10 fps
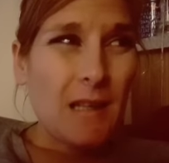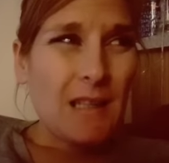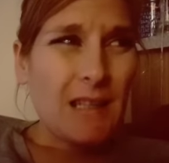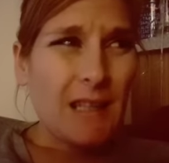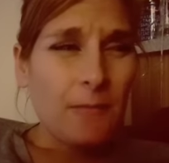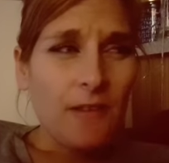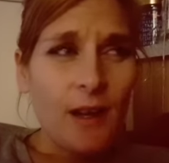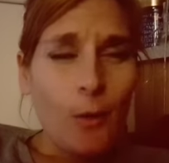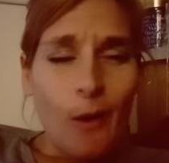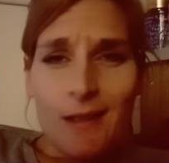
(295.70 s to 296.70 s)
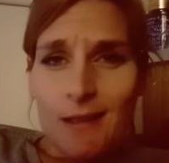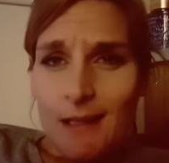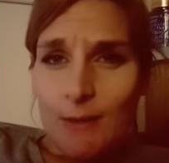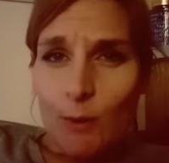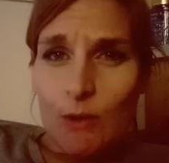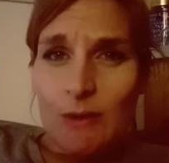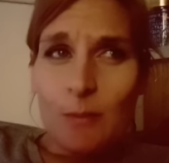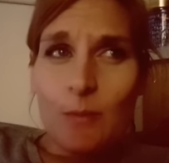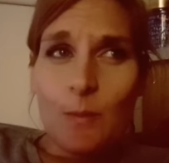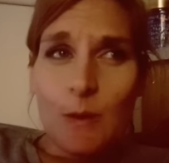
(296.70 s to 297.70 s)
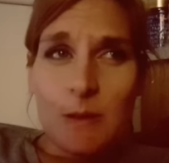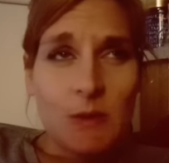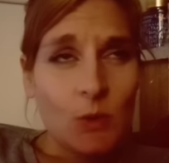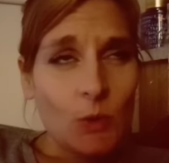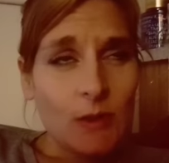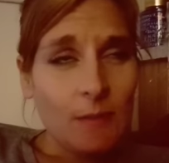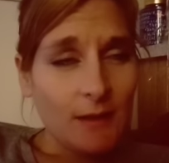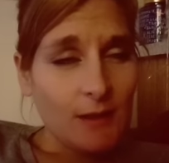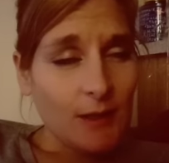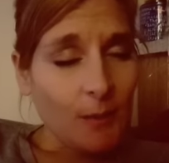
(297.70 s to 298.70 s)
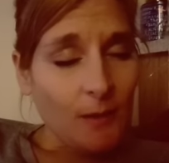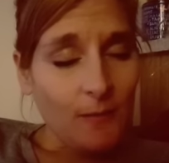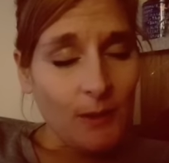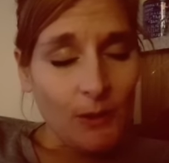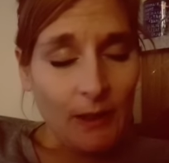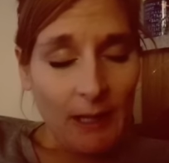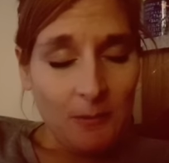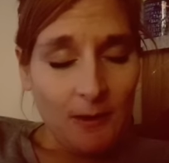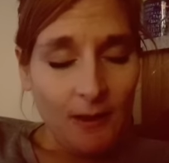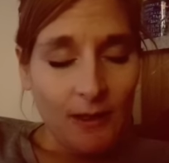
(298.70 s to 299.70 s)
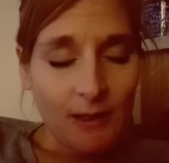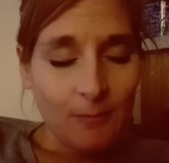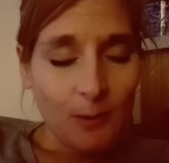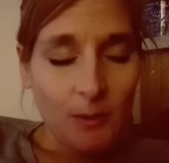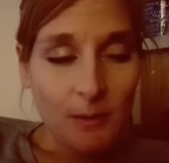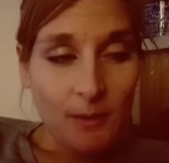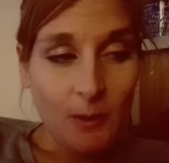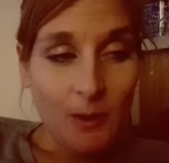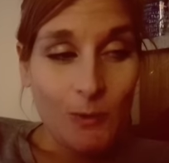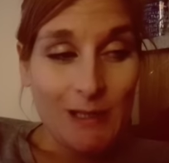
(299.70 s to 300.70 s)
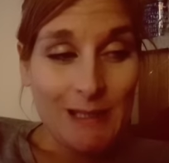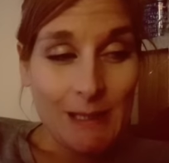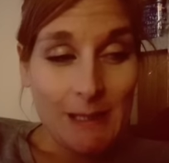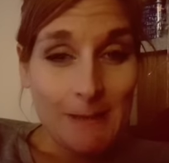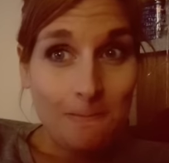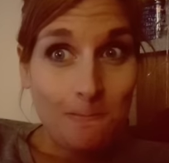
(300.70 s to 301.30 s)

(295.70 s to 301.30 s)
Yeah, I'm very aware today's vlog's The short amount of time I've been on camera, I think I've probably been quite whingy.